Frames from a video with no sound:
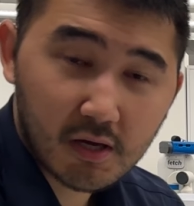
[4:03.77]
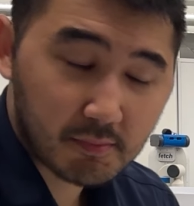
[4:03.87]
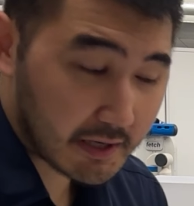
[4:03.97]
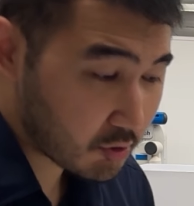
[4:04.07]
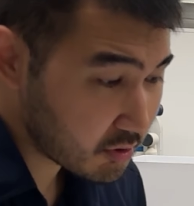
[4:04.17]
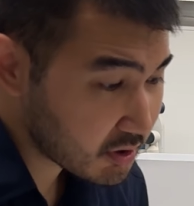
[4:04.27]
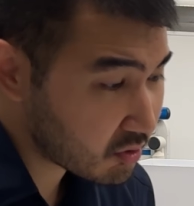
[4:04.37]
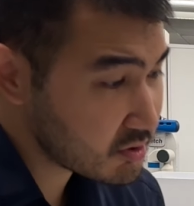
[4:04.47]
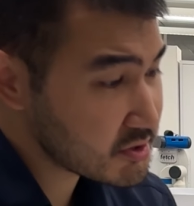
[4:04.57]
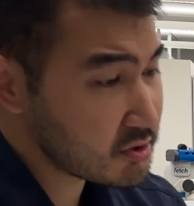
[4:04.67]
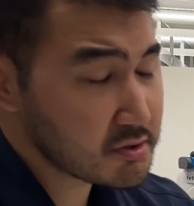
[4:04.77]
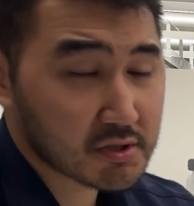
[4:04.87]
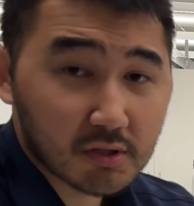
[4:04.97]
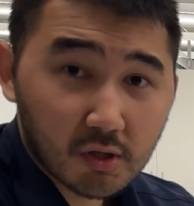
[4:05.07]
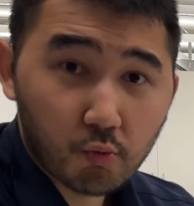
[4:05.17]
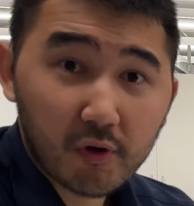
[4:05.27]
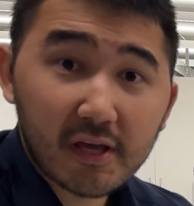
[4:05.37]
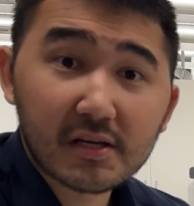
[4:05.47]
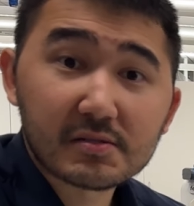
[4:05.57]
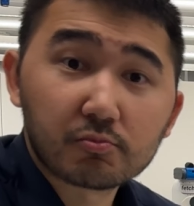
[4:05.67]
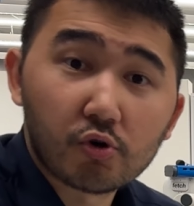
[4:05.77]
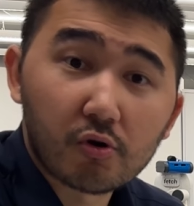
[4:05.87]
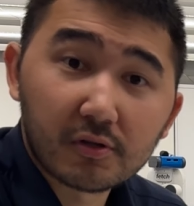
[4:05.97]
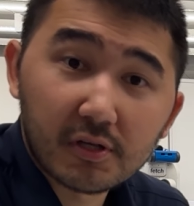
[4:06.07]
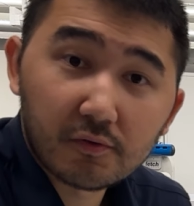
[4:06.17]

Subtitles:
By going horizontal, we explore new